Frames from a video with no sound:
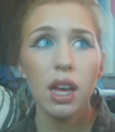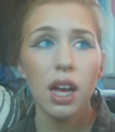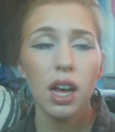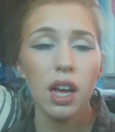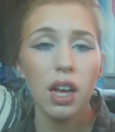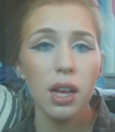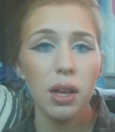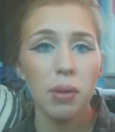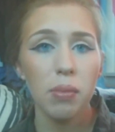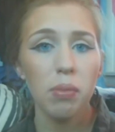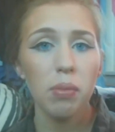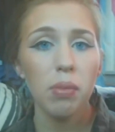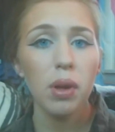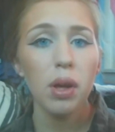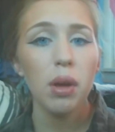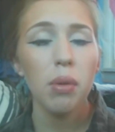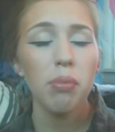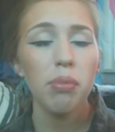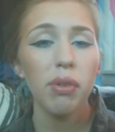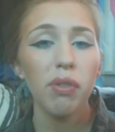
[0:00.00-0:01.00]
Um,
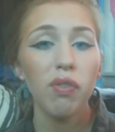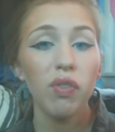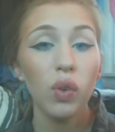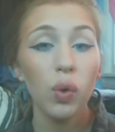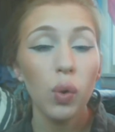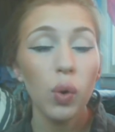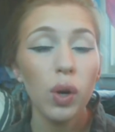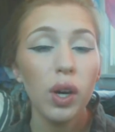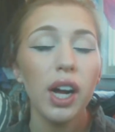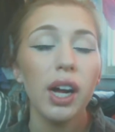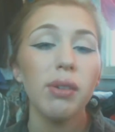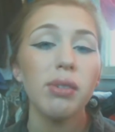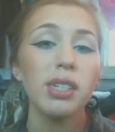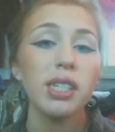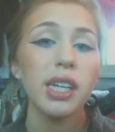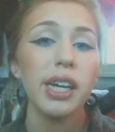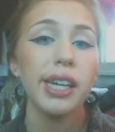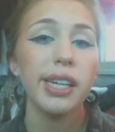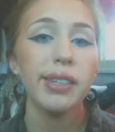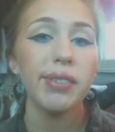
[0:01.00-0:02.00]
before, I was
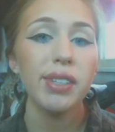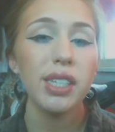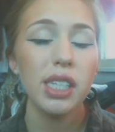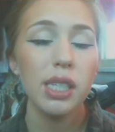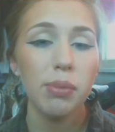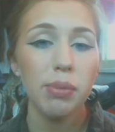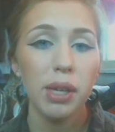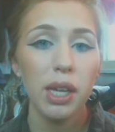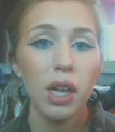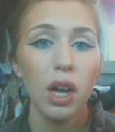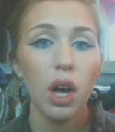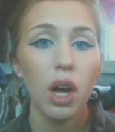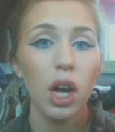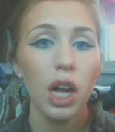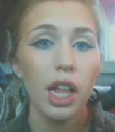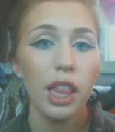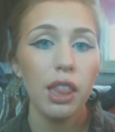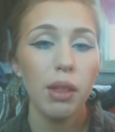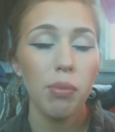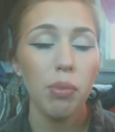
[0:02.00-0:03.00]
kind of sleeping
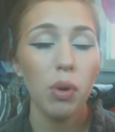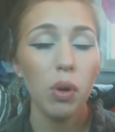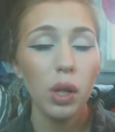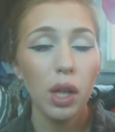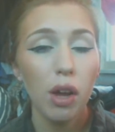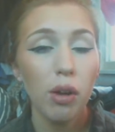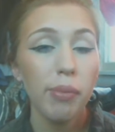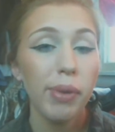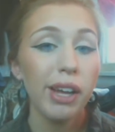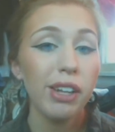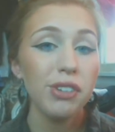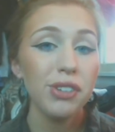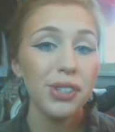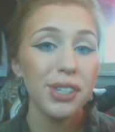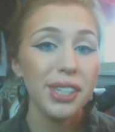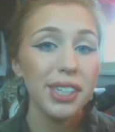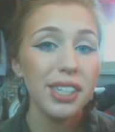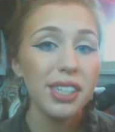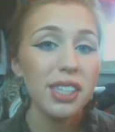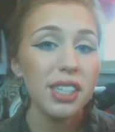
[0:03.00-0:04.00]
on the pull-out
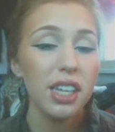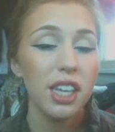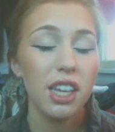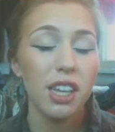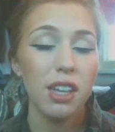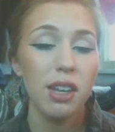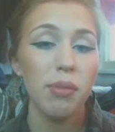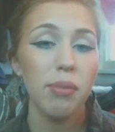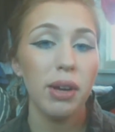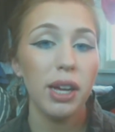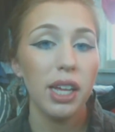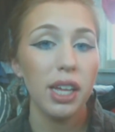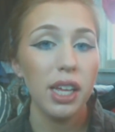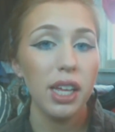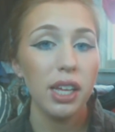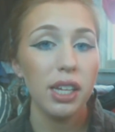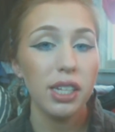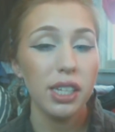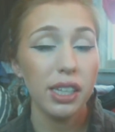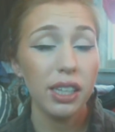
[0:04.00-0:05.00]
mattress in
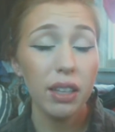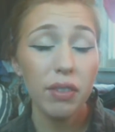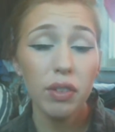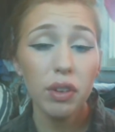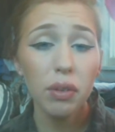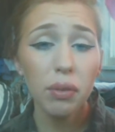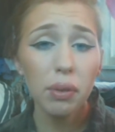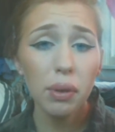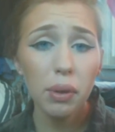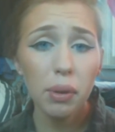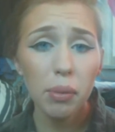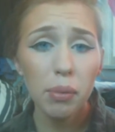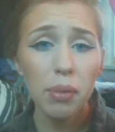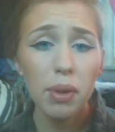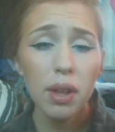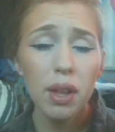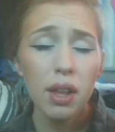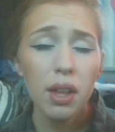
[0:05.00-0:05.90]
my living room.